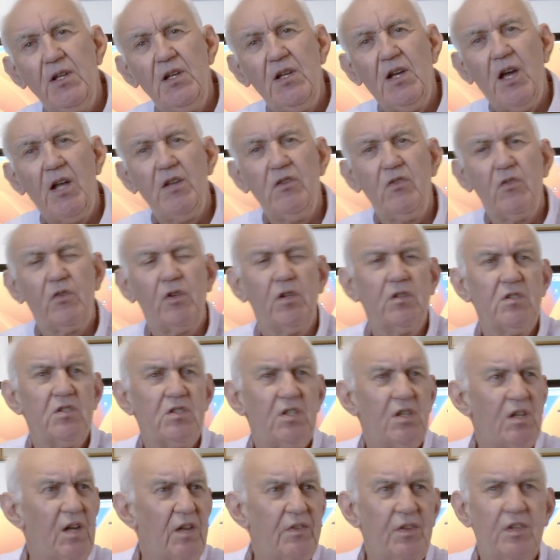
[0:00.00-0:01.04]
And you've got
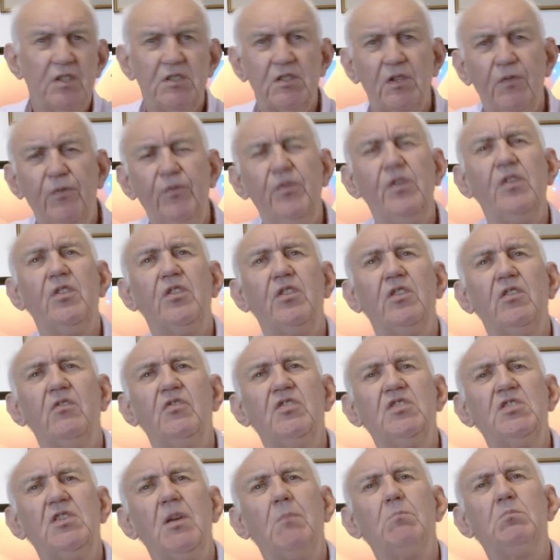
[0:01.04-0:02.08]
until I think it's the 5th of
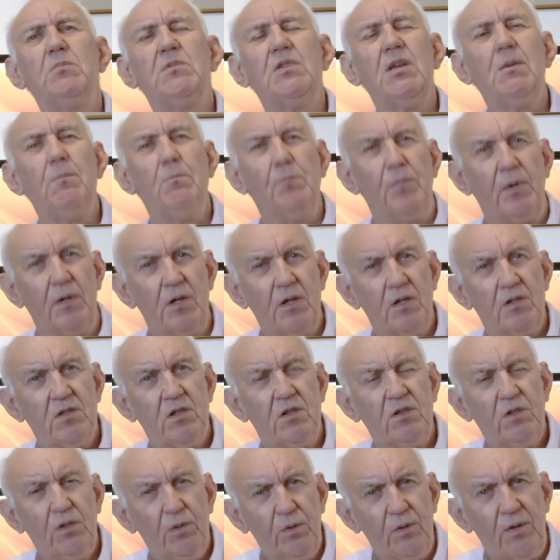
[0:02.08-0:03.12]
September to
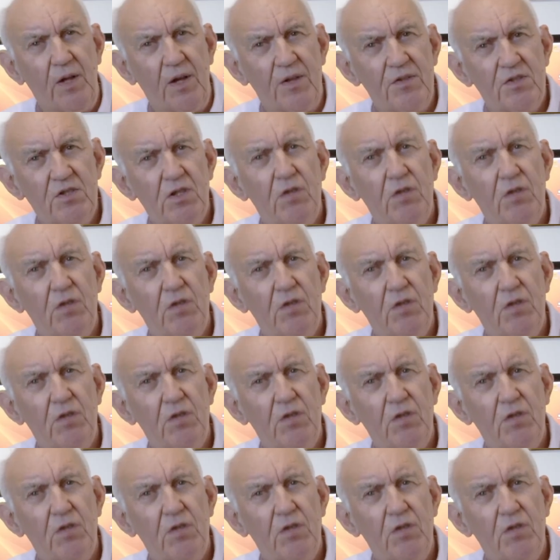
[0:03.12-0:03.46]
do that.